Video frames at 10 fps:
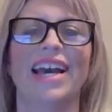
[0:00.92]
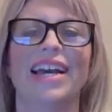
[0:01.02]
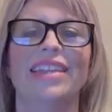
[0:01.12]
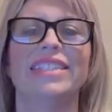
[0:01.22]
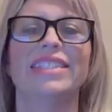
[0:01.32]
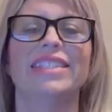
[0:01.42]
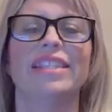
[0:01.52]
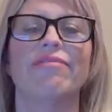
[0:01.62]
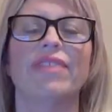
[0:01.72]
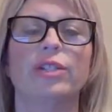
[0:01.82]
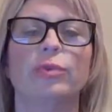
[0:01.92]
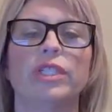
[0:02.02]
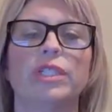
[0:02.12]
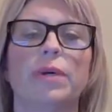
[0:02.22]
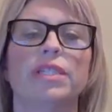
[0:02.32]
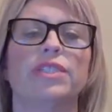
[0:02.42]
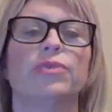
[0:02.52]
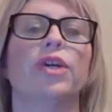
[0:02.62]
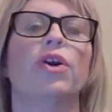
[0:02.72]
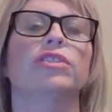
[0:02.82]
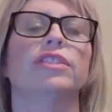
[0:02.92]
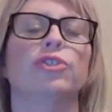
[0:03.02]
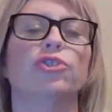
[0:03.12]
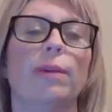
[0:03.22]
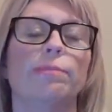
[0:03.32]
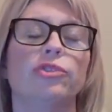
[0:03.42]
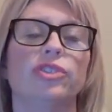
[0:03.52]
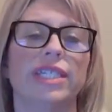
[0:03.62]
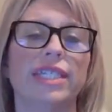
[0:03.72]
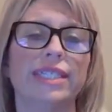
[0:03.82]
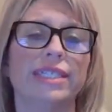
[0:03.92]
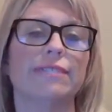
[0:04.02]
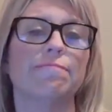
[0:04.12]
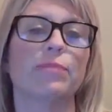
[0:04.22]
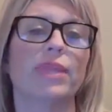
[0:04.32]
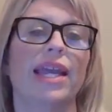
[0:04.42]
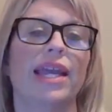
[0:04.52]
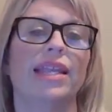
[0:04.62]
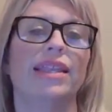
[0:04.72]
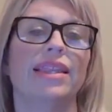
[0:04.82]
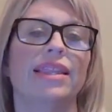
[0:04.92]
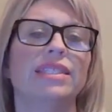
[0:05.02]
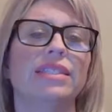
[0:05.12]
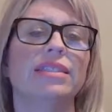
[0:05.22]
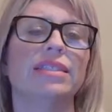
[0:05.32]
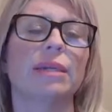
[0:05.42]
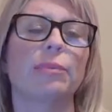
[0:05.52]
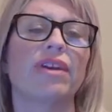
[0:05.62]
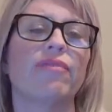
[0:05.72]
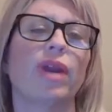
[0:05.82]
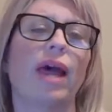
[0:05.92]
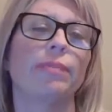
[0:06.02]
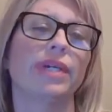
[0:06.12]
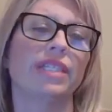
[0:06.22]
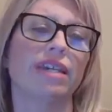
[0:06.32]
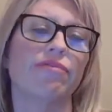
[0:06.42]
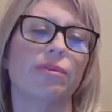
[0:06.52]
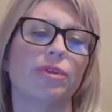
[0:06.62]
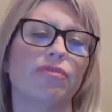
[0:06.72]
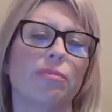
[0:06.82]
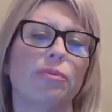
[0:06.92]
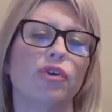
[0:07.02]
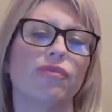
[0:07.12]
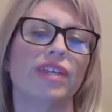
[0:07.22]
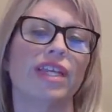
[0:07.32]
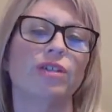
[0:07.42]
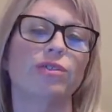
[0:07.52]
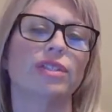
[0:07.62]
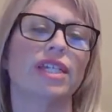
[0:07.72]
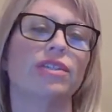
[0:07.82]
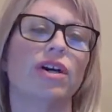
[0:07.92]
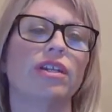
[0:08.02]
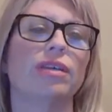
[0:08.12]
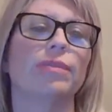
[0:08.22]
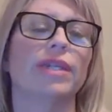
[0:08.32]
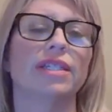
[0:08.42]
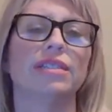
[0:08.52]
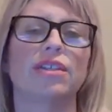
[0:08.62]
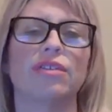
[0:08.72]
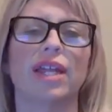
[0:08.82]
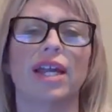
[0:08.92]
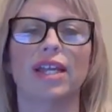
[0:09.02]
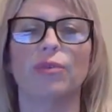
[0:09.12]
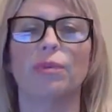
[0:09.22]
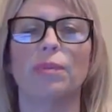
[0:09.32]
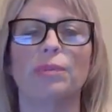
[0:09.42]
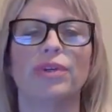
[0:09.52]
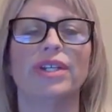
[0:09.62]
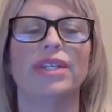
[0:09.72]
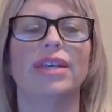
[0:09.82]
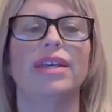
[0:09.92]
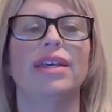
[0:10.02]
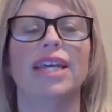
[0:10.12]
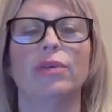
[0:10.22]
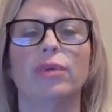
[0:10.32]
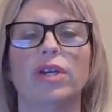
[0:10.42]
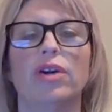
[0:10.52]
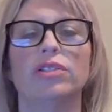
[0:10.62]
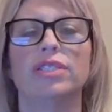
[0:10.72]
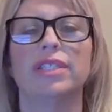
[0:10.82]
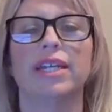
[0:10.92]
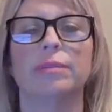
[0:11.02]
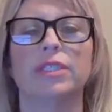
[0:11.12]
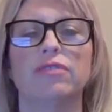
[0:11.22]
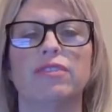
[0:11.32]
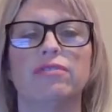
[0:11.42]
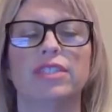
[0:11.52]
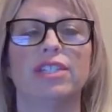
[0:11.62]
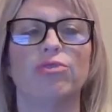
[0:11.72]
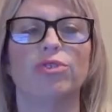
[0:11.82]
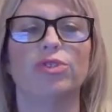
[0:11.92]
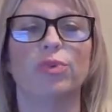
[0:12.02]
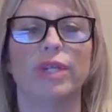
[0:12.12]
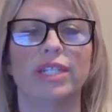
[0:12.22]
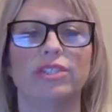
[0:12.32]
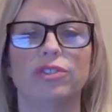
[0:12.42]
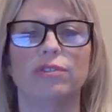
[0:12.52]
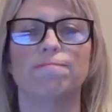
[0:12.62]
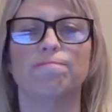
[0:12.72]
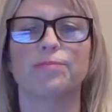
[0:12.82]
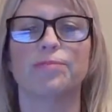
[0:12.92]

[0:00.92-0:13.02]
Hi, this is the final response in regards to Chapter 6, and this is a summary of what I picked up from you from your videos and documented so that I can remember it in regards to elements 15 through 22.